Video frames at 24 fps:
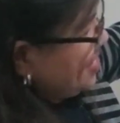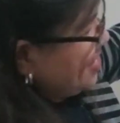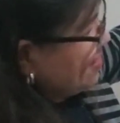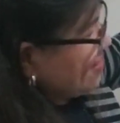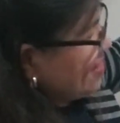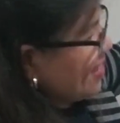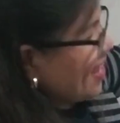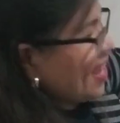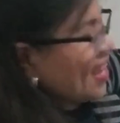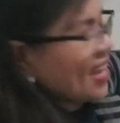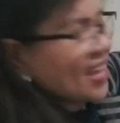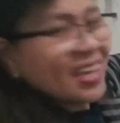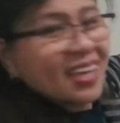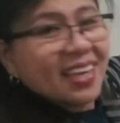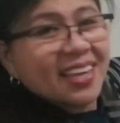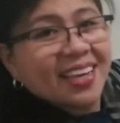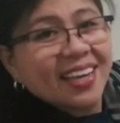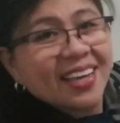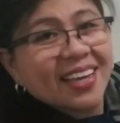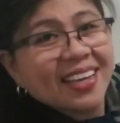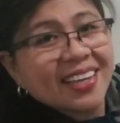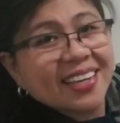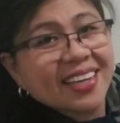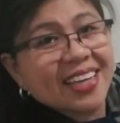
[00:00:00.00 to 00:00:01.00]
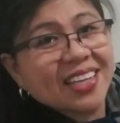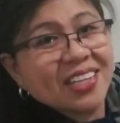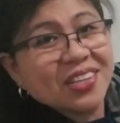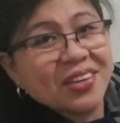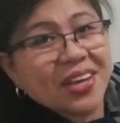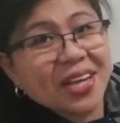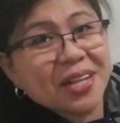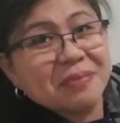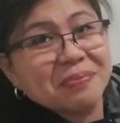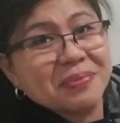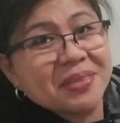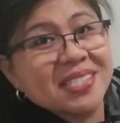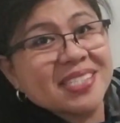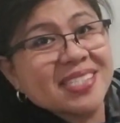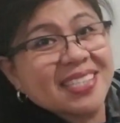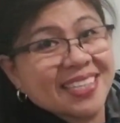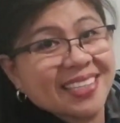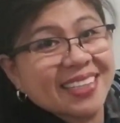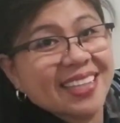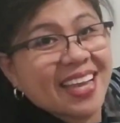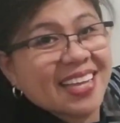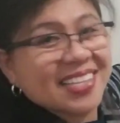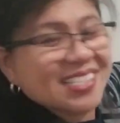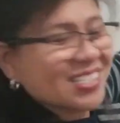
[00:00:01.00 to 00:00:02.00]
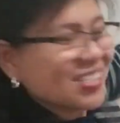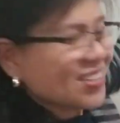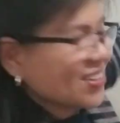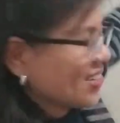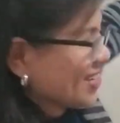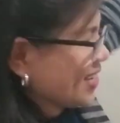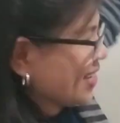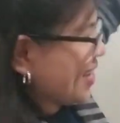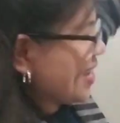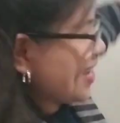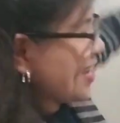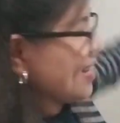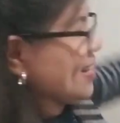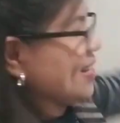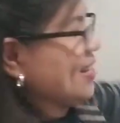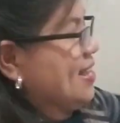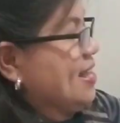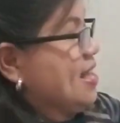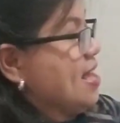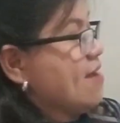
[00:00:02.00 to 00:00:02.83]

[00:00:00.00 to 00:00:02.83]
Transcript: Okay? Can you help me sing that song again?